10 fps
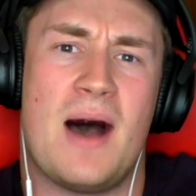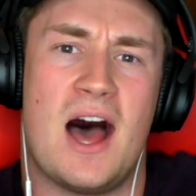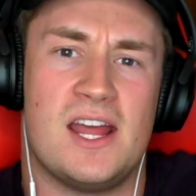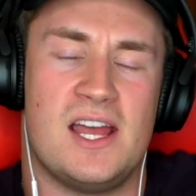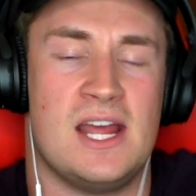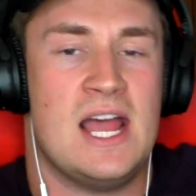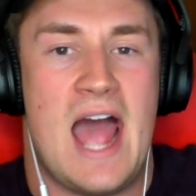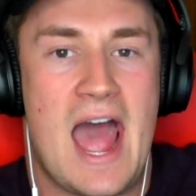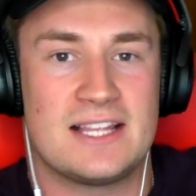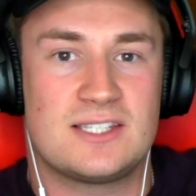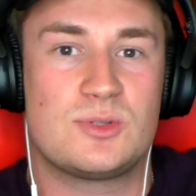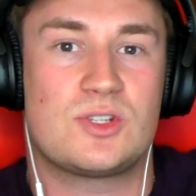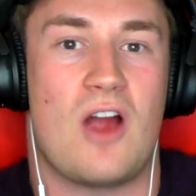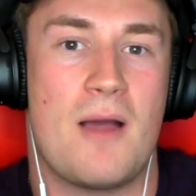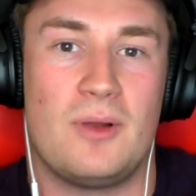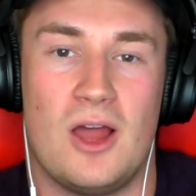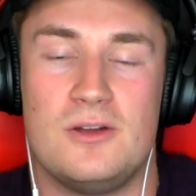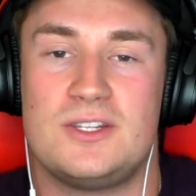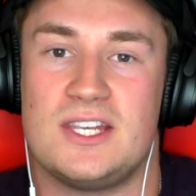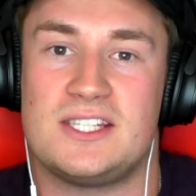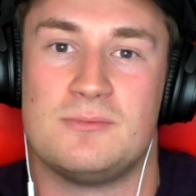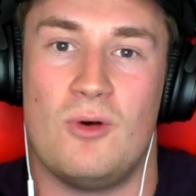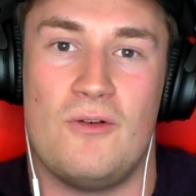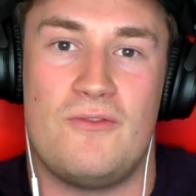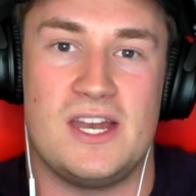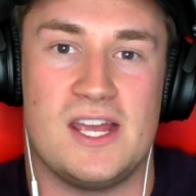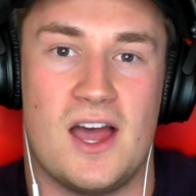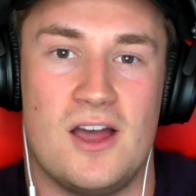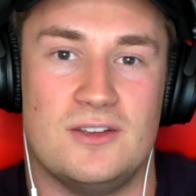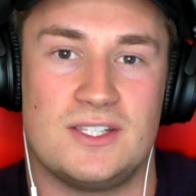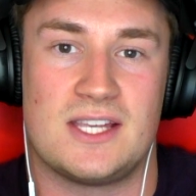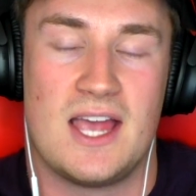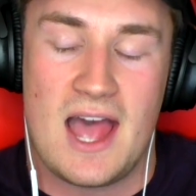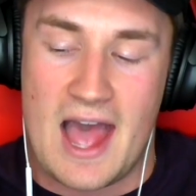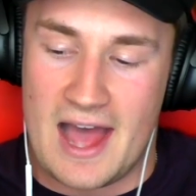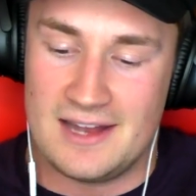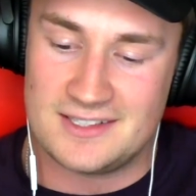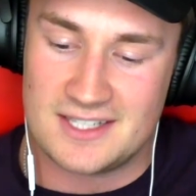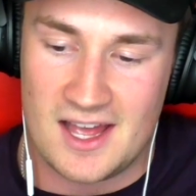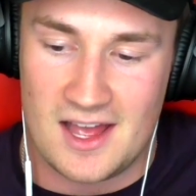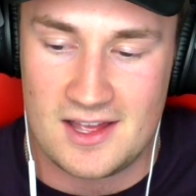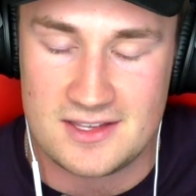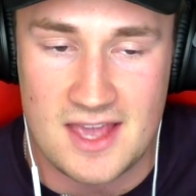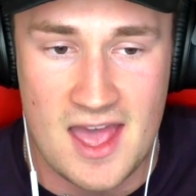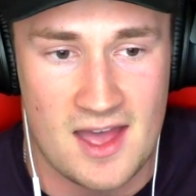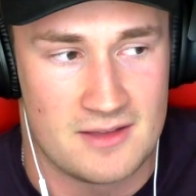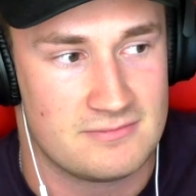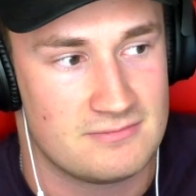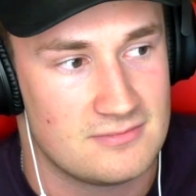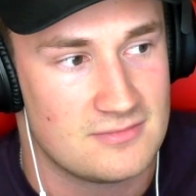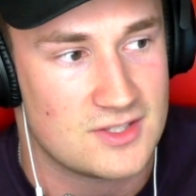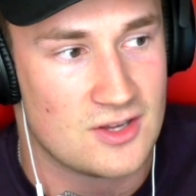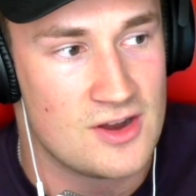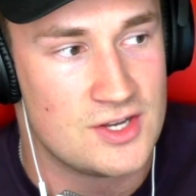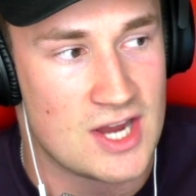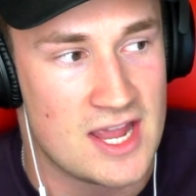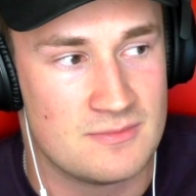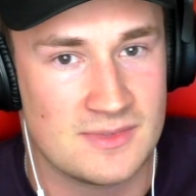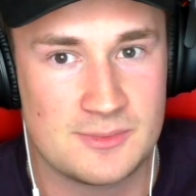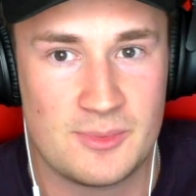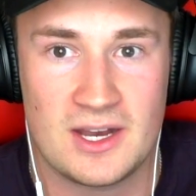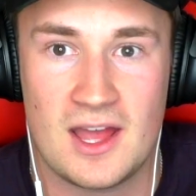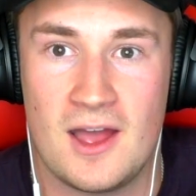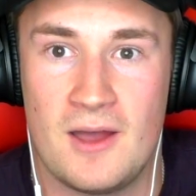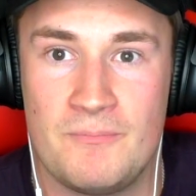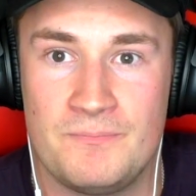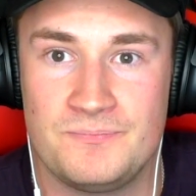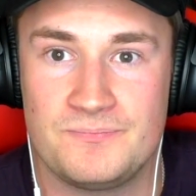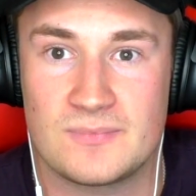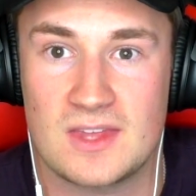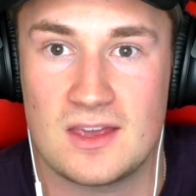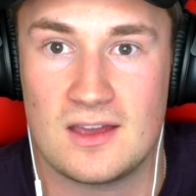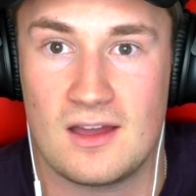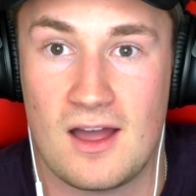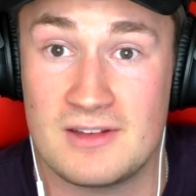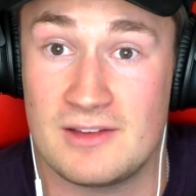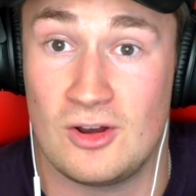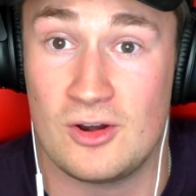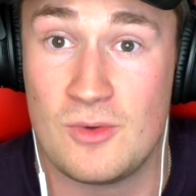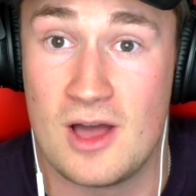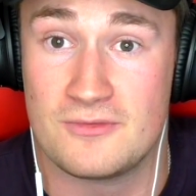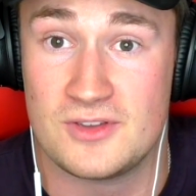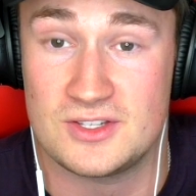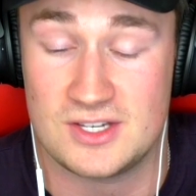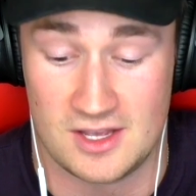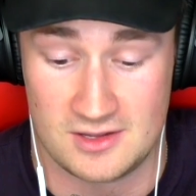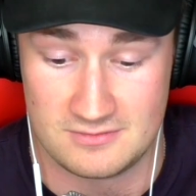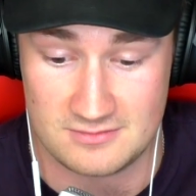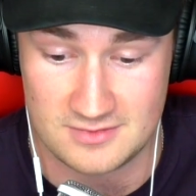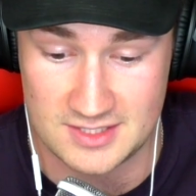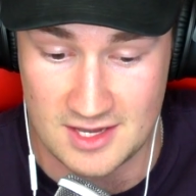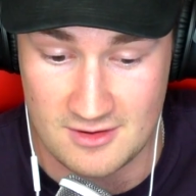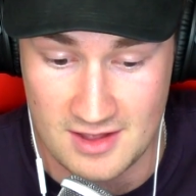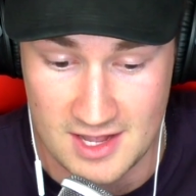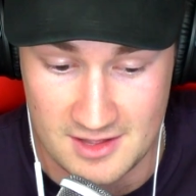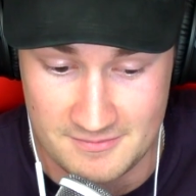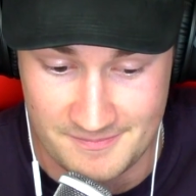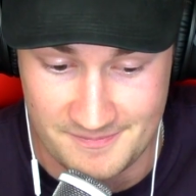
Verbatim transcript: button and subscribe below to see some more videos. And uh, yeah. Sorry, James, but um, I'm going to have a lot of work for you to do. So, um...